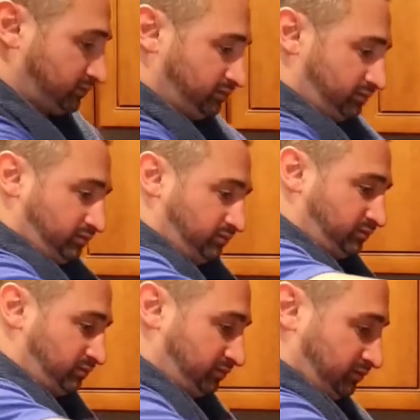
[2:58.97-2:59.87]
I got some black
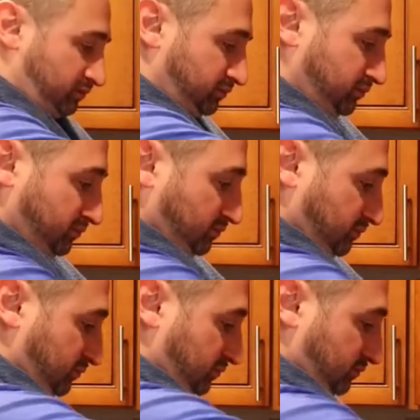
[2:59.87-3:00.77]
pepper.
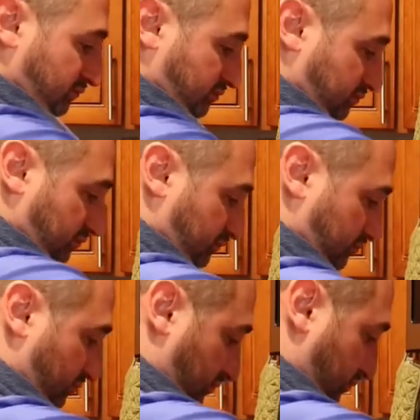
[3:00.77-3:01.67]

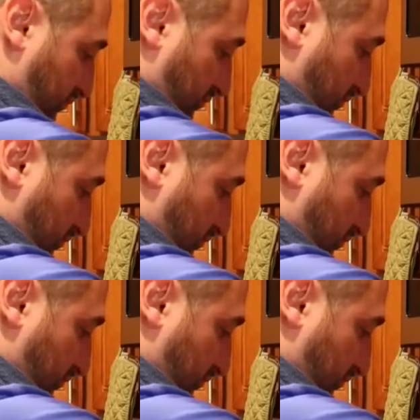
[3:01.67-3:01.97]
I'm not too